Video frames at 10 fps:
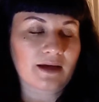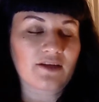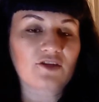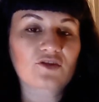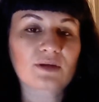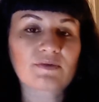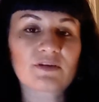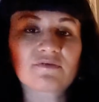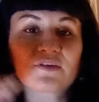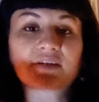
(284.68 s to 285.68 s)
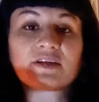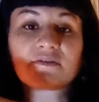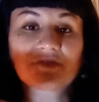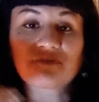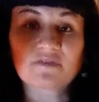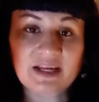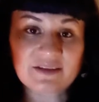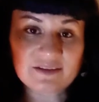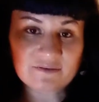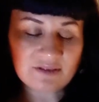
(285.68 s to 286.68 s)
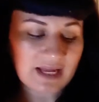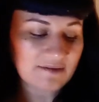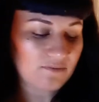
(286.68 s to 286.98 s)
a description for the different phases of life.